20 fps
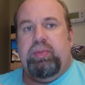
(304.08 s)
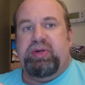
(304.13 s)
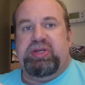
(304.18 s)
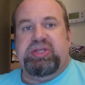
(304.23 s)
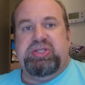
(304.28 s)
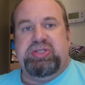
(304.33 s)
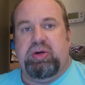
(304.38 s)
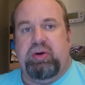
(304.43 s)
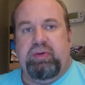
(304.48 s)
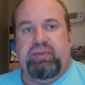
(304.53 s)
to be
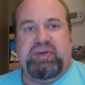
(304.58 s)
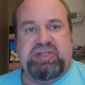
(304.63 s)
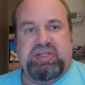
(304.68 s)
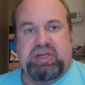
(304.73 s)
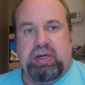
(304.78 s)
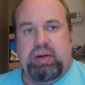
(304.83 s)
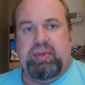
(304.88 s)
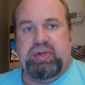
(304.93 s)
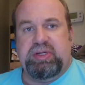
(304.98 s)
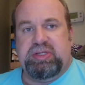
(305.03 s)
served a
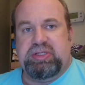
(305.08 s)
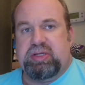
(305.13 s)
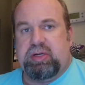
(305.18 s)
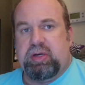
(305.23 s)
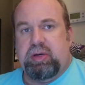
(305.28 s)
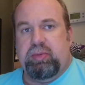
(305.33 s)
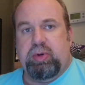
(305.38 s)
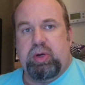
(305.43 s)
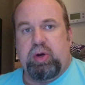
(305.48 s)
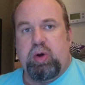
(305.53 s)
summons to
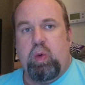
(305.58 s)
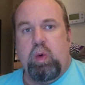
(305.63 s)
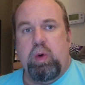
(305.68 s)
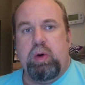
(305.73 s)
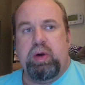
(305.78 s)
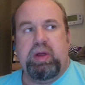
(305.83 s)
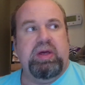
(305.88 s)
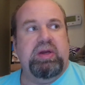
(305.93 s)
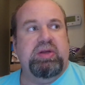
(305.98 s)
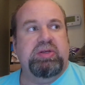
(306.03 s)
come to
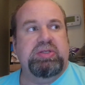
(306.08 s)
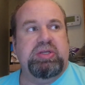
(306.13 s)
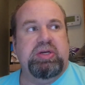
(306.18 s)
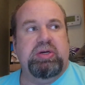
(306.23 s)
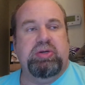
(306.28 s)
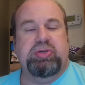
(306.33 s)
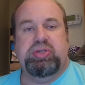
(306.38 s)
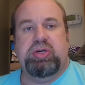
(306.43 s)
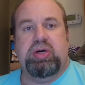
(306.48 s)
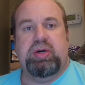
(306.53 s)
court, it is
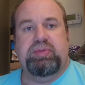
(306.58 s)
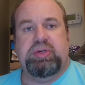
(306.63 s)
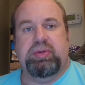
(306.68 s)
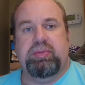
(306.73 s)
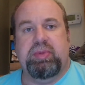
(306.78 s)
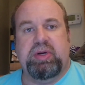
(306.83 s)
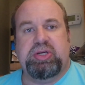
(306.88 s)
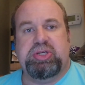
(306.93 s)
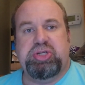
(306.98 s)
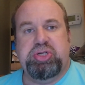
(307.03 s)
their job
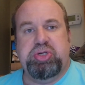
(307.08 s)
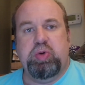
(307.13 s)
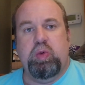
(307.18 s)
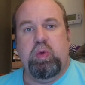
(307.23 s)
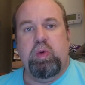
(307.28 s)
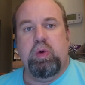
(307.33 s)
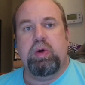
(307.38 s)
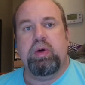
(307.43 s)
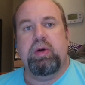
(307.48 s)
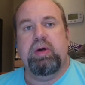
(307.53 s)
to make
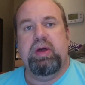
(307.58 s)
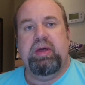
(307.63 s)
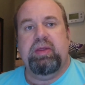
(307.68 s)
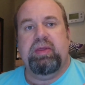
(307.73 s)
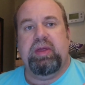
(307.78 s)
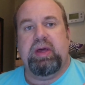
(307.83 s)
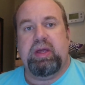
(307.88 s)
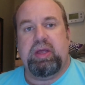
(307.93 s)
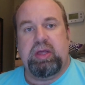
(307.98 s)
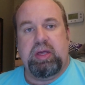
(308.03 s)
sure
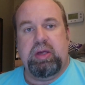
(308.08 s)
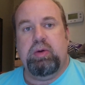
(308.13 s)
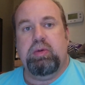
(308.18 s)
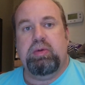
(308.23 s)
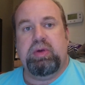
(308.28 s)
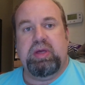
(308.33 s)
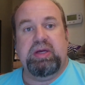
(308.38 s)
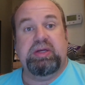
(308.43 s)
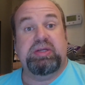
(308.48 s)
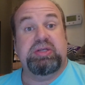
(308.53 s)
that you
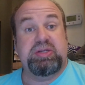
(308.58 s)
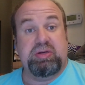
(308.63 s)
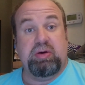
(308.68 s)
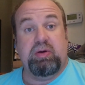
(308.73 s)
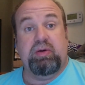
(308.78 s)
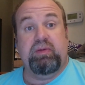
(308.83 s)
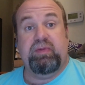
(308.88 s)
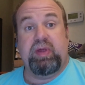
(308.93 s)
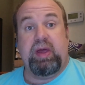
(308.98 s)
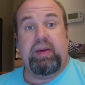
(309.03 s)
get
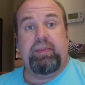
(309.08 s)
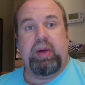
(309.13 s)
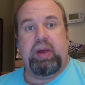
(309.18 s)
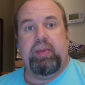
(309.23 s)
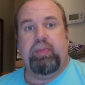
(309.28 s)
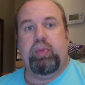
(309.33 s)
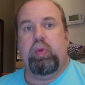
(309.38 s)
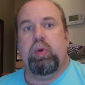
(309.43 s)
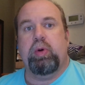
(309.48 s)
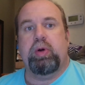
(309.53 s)
served that
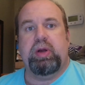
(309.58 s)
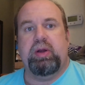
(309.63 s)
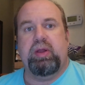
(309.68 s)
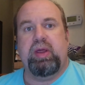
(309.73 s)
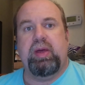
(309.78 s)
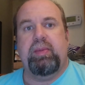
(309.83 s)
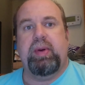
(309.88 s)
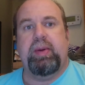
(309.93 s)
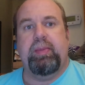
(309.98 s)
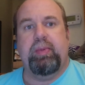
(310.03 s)
paperwork, and
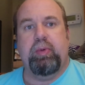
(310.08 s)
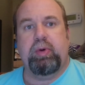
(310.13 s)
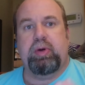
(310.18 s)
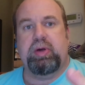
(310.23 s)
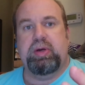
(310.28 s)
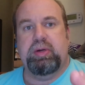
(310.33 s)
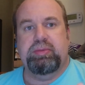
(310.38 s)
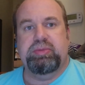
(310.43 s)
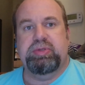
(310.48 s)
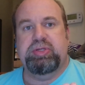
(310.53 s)
all that paperwork
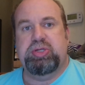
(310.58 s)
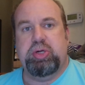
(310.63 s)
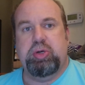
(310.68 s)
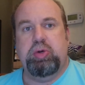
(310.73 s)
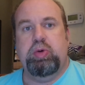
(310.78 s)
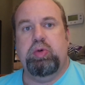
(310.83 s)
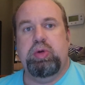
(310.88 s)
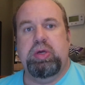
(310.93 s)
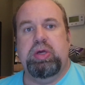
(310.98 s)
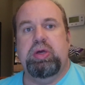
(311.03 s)
comes
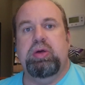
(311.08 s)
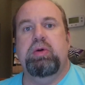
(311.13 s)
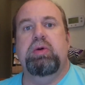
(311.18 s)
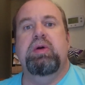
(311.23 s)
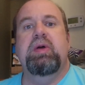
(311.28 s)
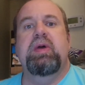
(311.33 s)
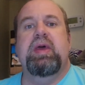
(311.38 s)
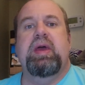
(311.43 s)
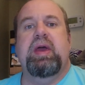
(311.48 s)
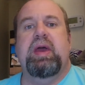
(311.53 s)
to you,
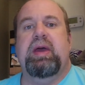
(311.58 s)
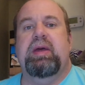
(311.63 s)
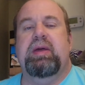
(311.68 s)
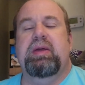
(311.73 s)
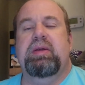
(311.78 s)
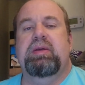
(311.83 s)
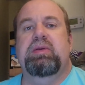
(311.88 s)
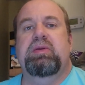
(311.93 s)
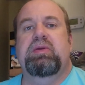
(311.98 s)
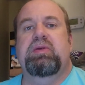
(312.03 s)

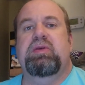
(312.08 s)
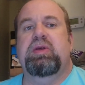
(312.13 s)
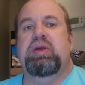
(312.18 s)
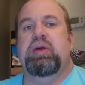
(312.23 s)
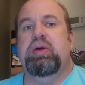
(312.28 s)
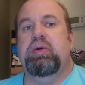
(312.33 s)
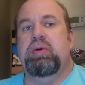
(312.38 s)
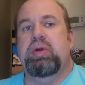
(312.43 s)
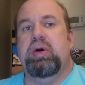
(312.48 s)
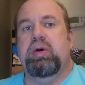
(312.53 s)
and
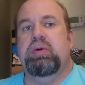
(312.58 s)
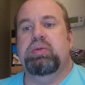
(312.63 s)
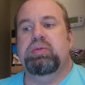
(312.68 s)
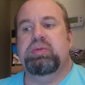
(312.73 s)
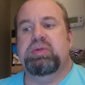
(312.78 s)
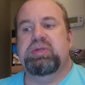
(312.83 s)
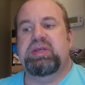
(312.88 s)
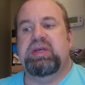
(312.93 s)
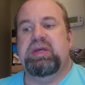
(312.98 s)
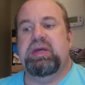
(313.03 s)
you
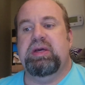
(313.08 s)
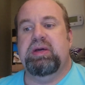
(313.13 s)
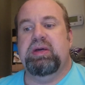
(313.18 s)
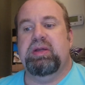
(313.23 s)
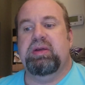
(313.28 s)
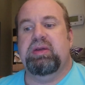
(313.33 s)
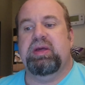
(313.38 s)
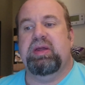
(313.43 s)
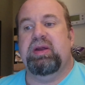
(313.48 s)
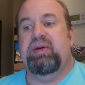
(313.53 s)
don't
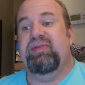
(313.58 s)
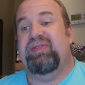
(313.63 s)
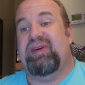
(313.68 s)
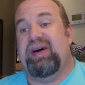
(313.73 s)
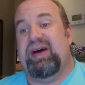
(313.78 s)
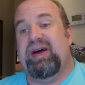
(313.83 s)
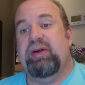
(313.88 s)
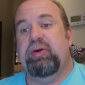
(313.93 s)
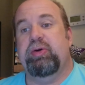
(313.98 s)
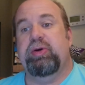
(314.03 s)
get in a
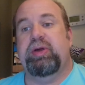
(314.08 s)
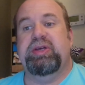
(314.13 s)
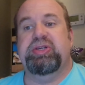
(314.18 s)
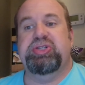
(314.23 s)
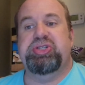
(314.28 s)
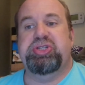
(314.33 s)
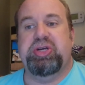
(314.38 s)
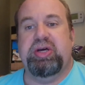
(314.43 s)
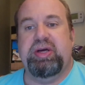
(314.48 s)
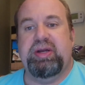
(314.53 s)
fine or
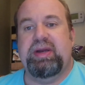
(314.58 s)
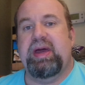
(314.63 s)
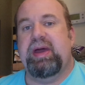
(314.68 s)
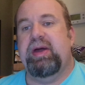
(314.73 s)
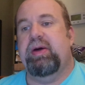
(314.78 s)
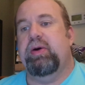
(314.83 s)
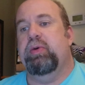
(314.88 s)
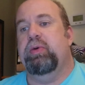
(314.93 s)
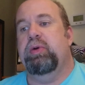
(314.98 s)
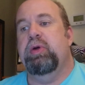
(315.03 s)
get shut
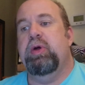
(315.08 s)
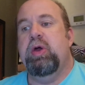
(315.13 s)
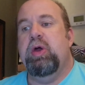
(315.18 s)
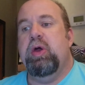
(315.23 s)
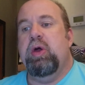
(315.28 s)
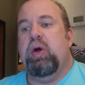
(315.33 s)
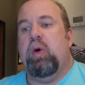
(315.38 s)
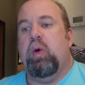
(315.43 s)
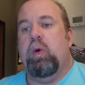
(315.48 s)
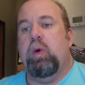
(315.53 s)
down
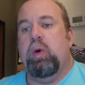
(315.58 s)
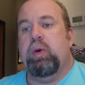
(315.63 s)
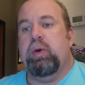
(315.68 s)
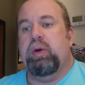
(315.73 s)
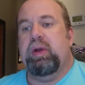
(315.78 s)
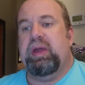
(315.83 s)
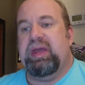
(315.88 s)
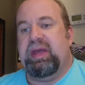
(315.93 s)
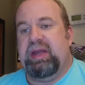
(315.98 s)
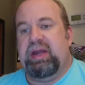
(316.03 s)

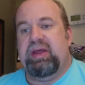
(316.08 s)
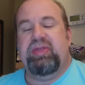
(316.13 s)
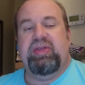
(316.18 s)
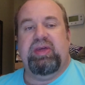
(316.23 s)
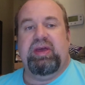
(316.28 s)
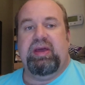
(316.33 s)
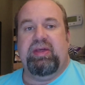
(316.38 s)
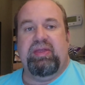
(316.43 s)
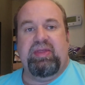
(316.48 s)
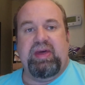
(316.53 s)
or
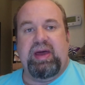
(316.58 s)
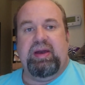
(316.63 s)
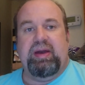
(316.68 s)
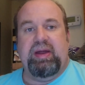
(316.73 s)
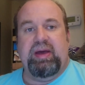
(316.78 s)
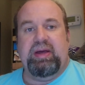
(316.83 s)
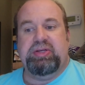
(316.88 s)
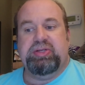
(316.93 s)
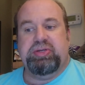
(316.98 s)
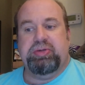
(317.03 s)
anything of that
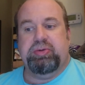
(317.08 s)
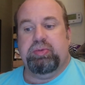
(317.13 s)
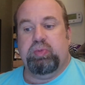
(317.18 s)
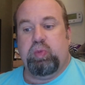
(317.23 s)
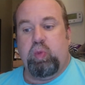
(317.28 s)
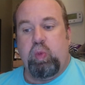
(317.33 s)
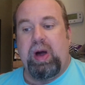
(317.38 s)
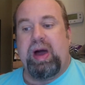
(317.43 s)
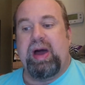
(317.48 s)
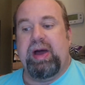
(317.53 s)
nature
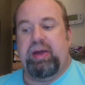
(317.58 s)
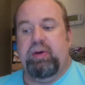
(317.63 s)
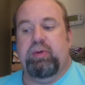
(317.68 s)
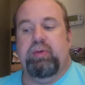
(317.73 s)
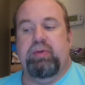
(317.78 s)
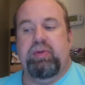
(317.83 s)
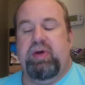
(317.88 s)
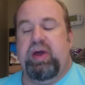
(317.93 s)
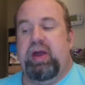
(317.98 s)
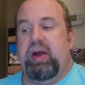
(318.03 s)
while
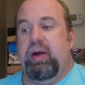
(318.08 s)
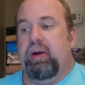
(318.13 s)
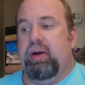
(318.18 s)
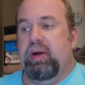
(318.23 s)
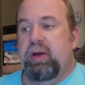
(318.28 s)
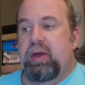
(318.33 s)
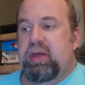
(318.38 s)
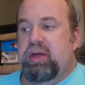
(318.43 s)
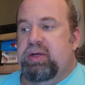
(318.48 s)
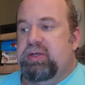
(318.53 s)
you're there.
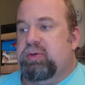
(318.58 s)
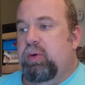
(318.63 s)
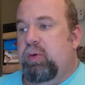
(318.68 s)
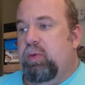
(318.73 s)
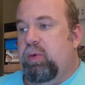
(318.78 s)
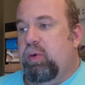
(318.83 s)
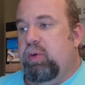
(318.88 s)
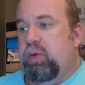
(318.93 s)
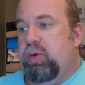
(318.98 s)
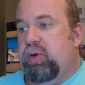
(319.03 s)
So
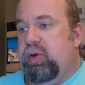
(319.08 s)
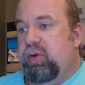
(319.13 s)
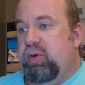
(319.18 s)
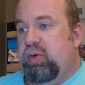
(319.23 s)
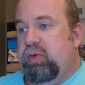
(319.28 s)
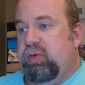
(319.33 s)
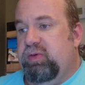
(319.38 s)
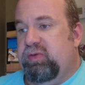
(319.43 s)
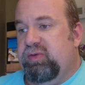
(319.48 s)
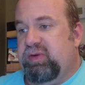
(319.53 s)
what we're going to
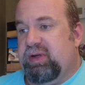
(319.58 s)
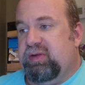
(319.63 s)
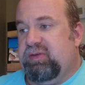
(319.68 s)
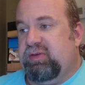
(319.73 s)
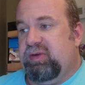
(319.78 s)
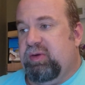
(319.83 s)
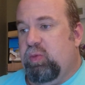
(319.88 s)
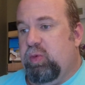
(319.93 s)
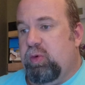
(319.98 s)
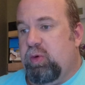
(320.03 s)
do is, like I
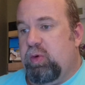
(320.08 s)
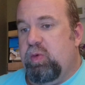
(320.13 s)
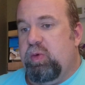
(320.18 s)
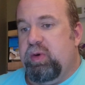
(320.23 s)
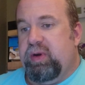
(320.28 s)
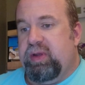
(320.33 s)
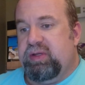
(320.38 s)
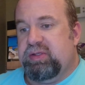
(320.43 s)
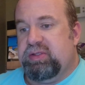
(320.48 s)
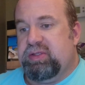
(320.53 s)
said, I'm
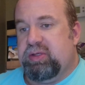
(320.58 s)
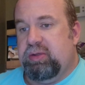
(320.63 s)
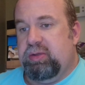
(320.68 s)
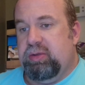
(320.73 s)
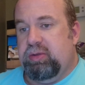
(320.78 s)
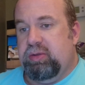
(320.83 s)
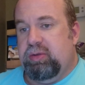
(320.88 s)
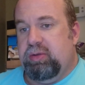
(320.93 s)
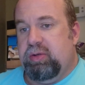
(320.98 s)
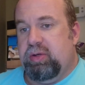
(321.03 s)
going
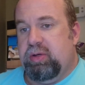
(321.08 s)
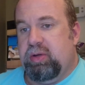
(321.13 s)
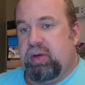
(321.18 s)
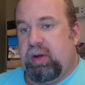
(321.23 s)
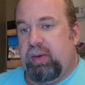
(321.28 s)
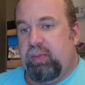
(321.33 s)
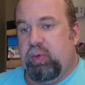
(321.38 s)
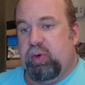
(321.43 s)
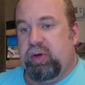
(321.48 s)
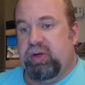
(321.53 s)
to
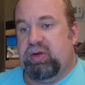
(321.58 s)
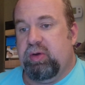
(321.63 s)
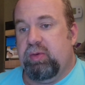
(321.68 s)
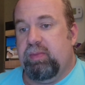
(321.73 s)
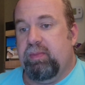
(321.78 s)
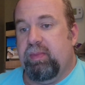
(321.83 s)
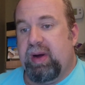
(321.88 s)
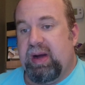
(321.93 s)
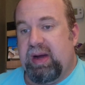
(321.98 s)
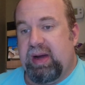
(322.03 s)

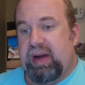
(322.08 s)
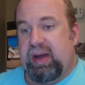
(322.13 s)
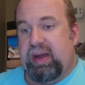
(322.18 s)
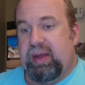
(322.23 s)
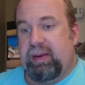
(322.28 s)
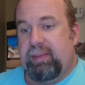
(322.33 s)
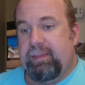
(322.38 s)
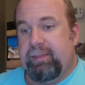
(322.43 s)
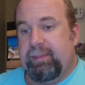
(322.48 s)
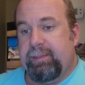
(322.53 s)
do
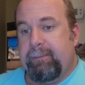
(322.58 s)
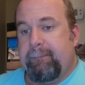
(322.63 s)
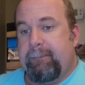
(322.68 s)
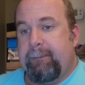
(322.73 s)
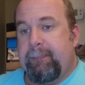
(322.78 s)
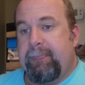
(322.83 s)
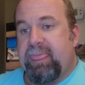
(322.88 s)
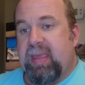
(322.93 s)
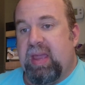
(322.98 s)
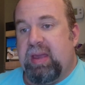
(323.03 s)
mine
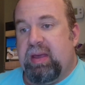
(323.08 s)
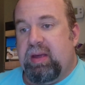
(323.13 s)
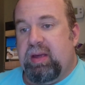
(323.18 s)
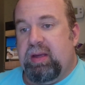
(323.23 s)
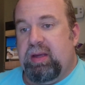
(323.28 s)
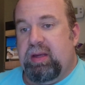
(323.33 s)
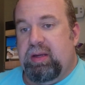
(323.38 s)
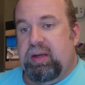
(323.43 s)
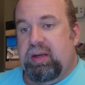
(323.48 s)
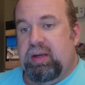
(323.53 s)

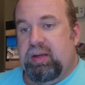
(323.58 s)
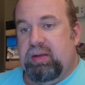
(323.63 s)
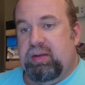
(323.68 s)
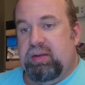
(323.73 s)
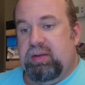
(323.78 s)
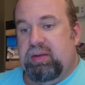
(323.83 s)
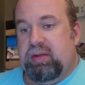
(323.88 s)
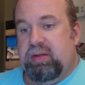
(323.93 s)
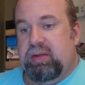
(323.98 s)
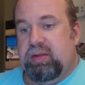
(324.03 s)

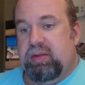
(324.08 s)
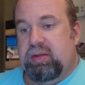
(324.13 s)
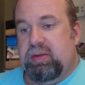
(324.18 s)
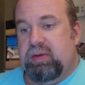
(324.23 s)
in